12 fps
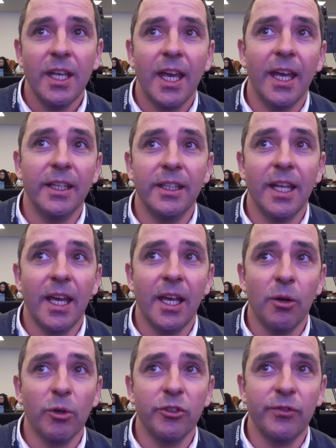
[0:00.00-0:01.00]
And
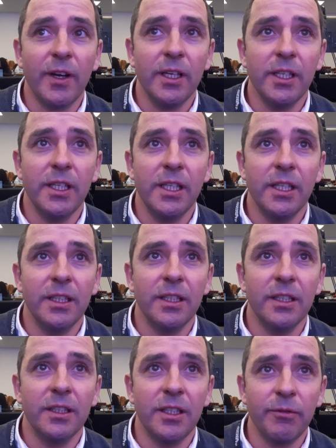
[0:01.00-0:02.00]
it was very
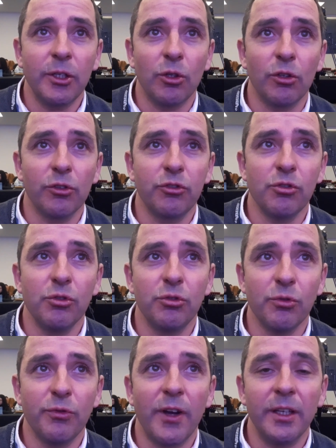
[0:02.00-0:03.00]
difficult
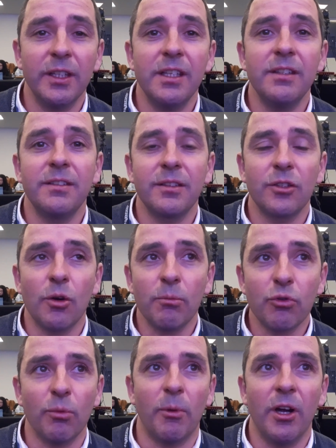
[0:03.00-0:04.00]
to find this
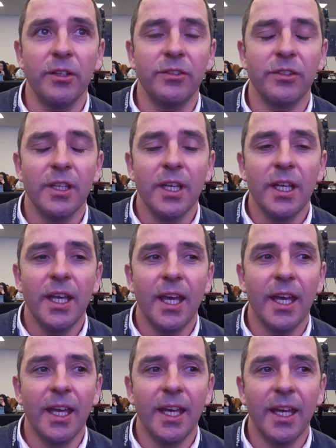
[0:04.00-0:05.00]
compromise
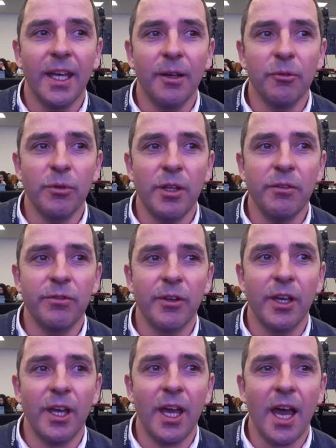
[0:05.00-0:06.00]
with
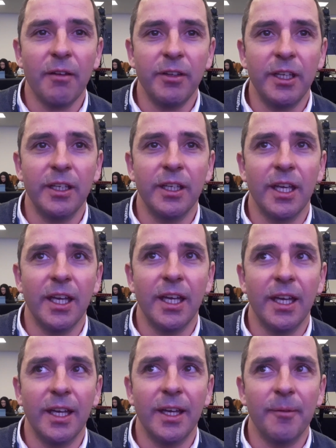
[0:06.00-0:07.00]
having
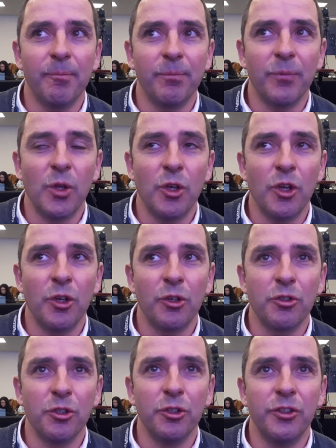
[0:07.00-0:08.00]
a
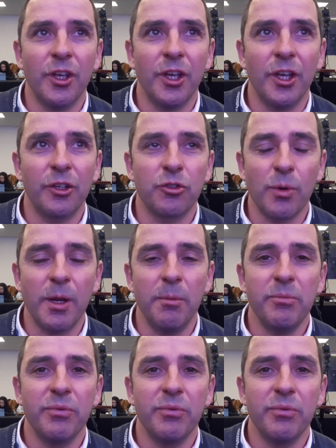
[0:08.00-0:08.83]
good grip,